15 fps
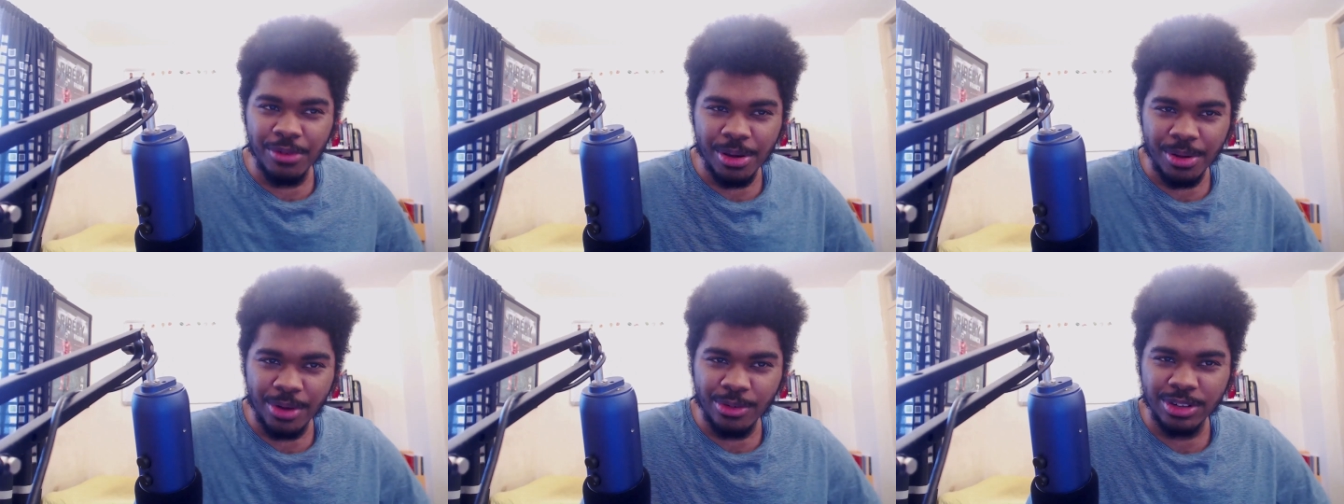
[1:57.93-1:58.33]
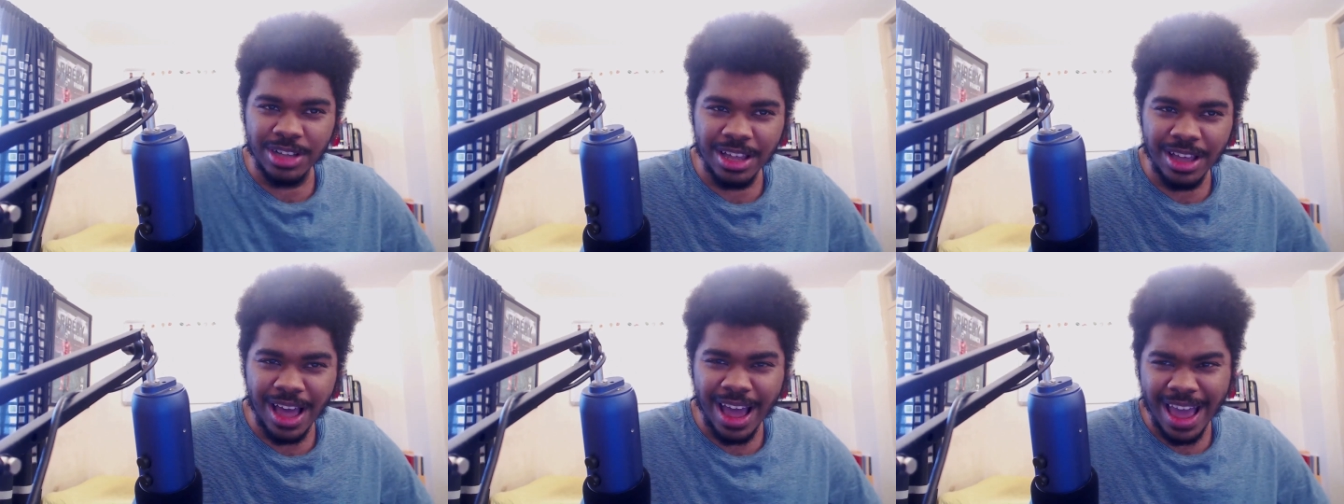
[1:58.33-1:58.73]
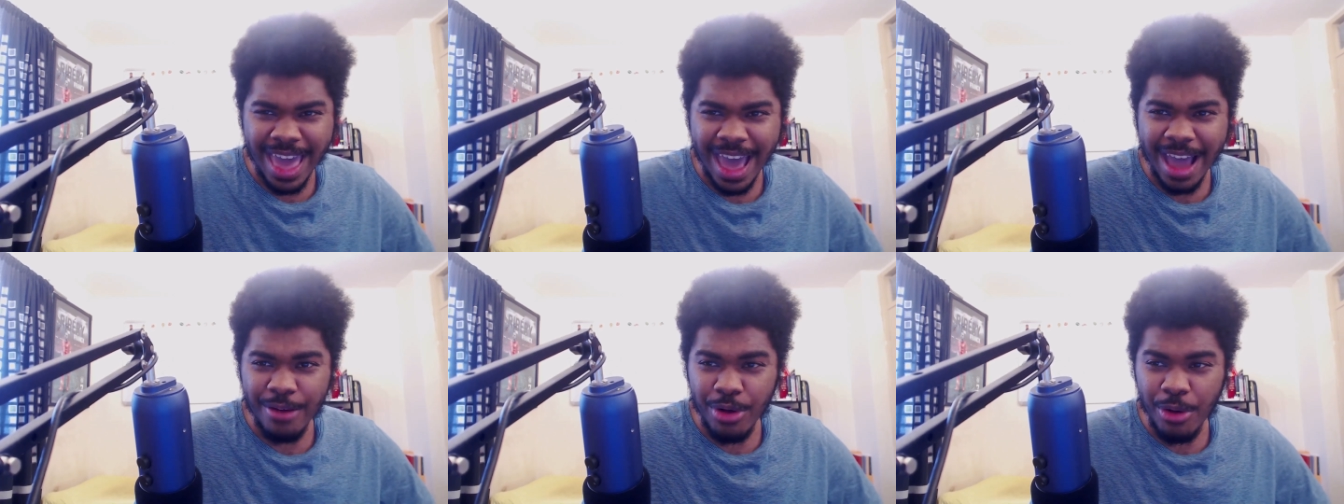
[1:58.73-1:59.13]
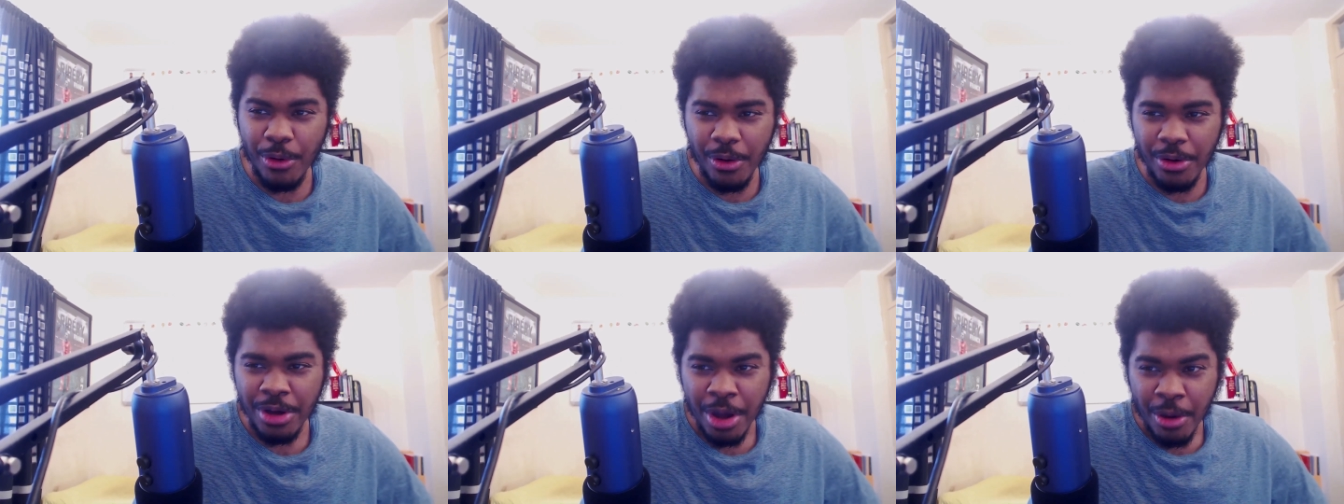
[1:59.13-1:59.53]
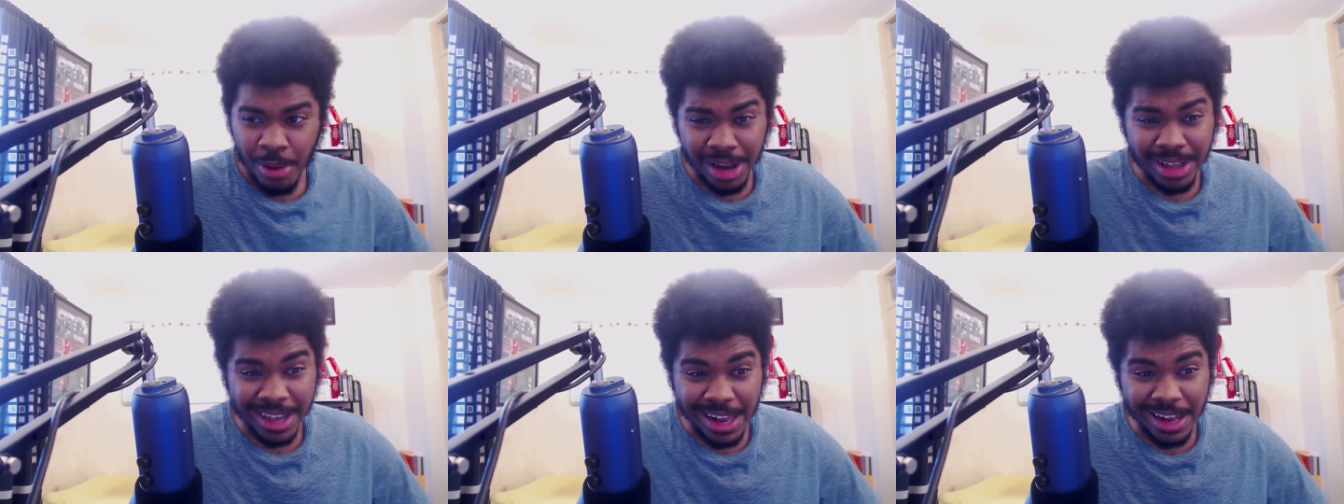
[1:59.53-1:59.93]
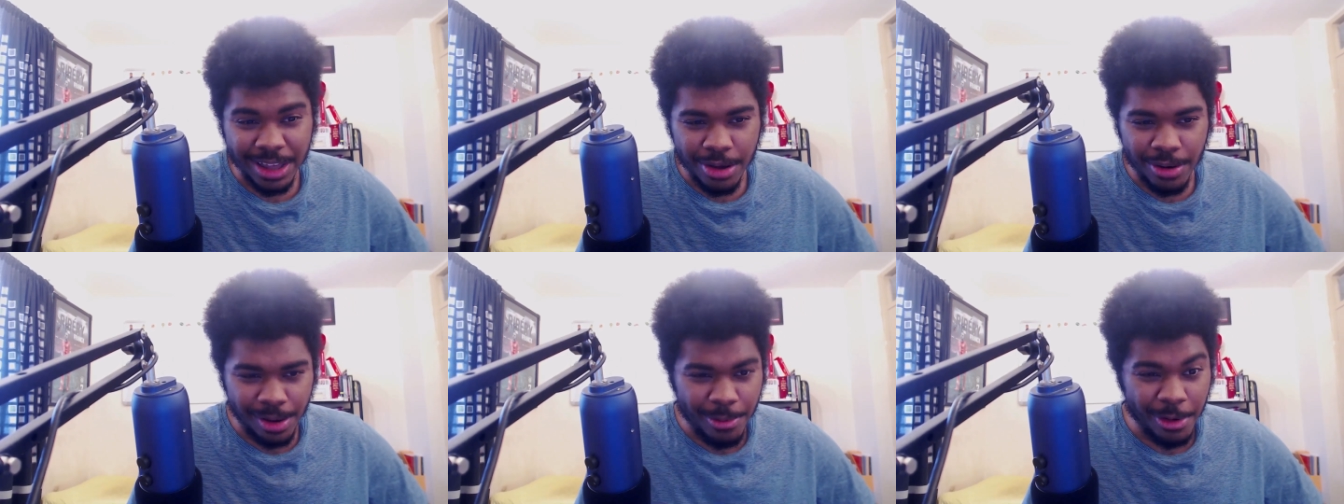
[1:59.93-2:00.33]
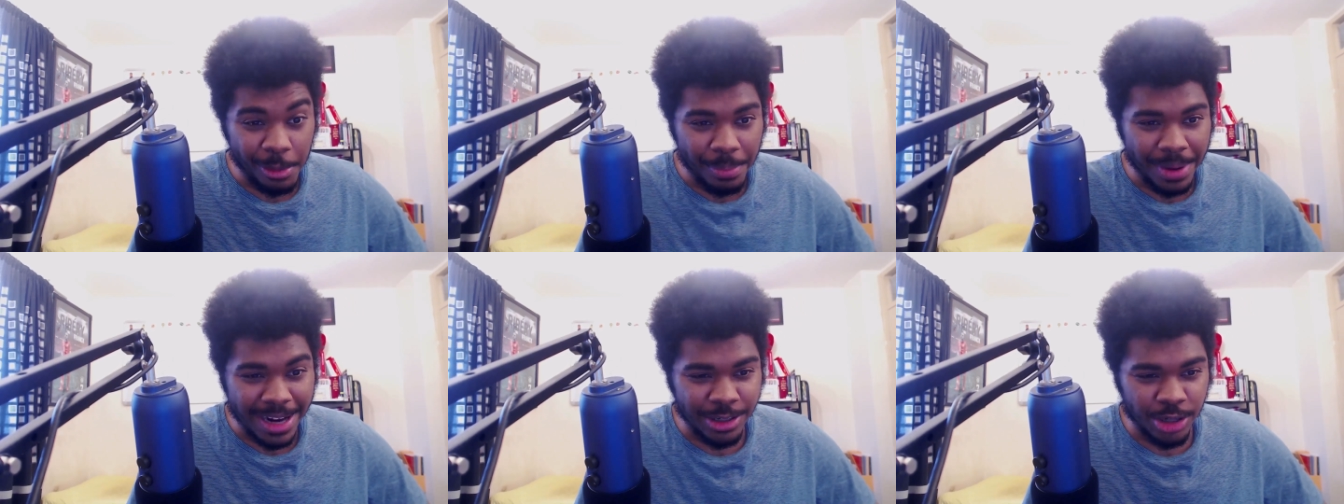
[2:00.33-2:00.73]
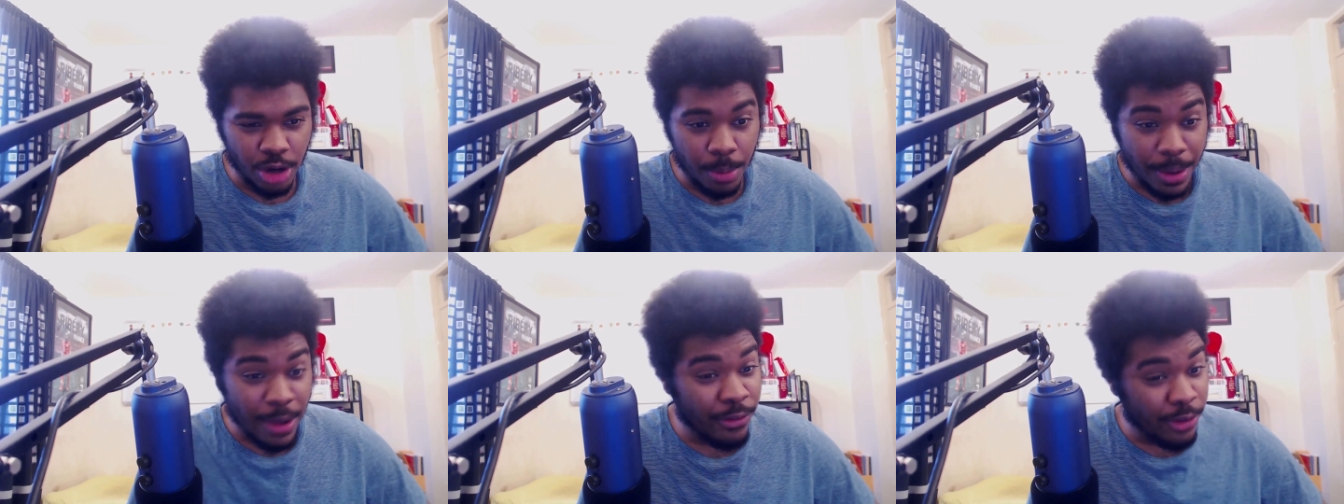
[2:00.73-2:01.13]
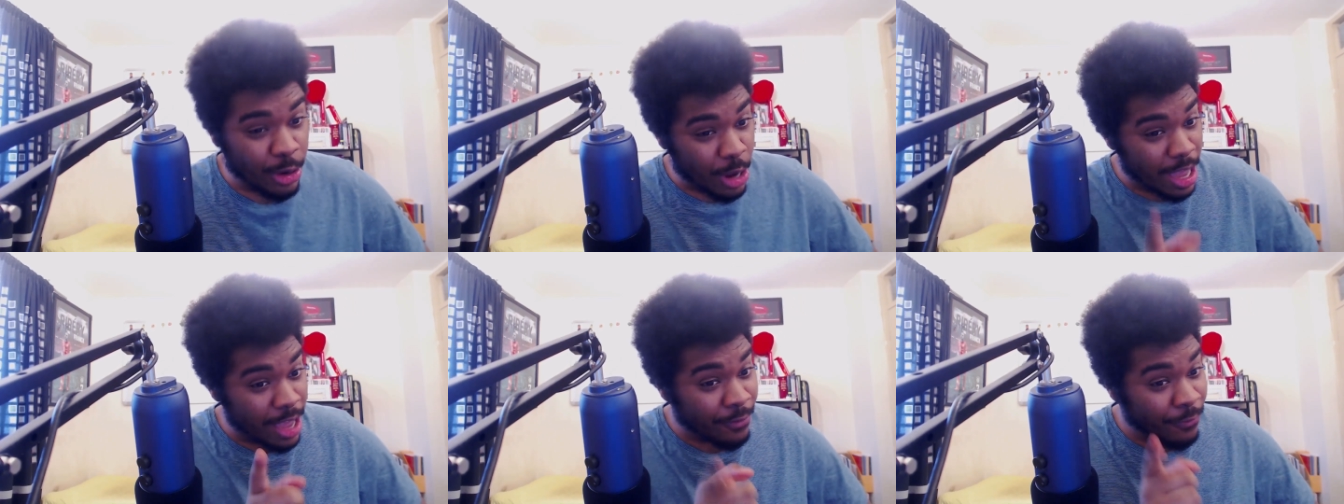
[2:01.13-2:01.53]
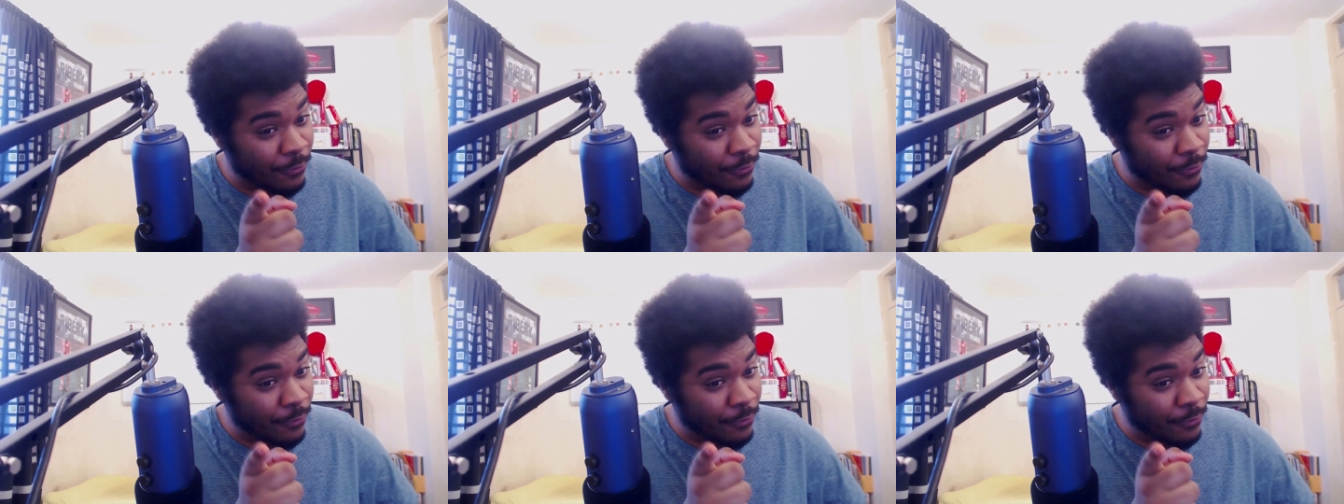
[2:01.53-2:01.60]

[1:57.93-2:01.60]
But They were just like yeah yeah we will we'll kill you we'll, we'll beat you up if you if